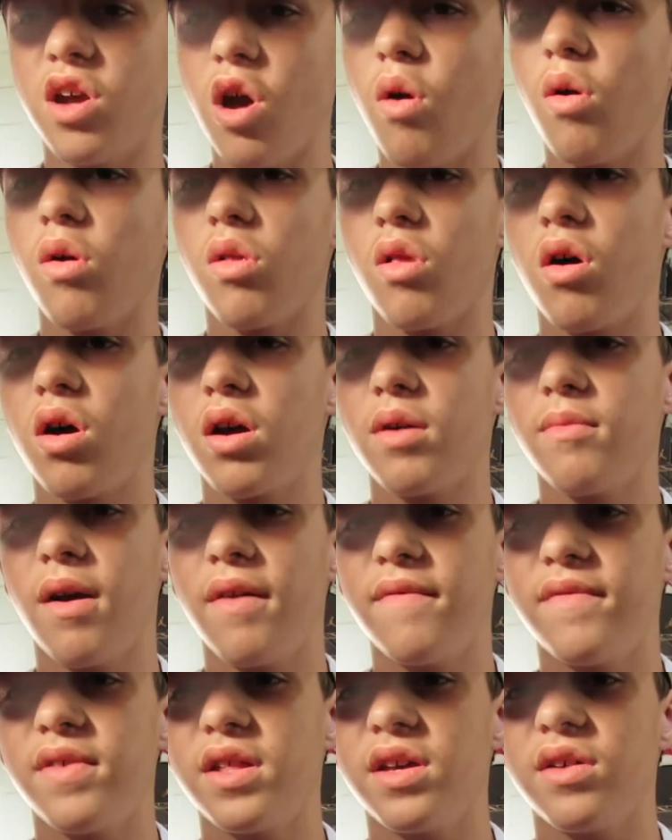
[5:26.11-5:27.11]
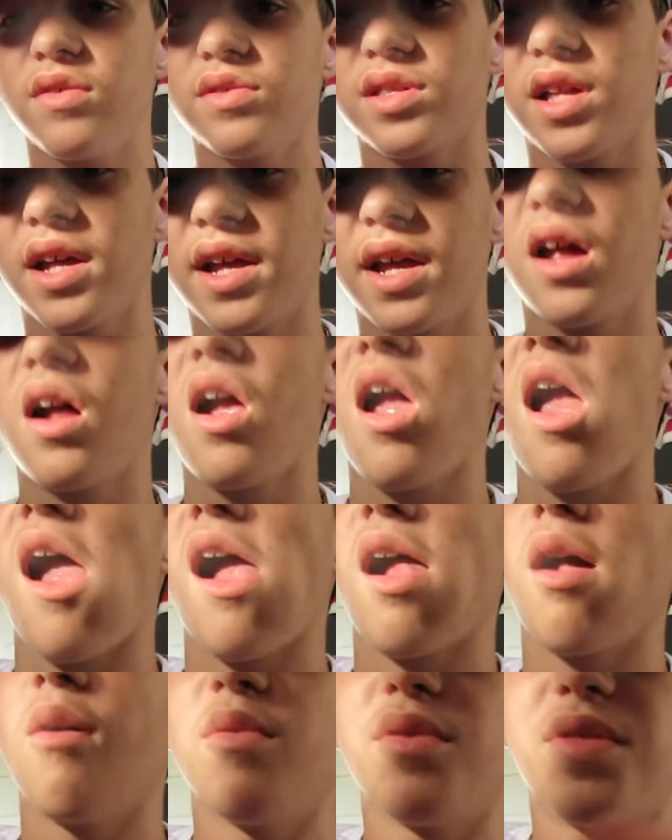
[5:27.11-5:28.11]
go along in my videos. Like,
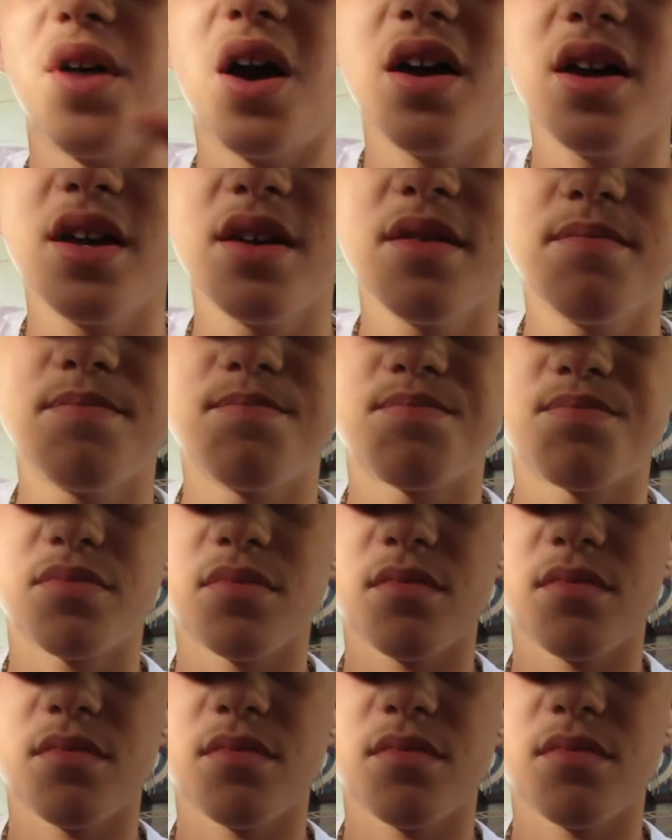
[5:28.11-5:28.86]
without him,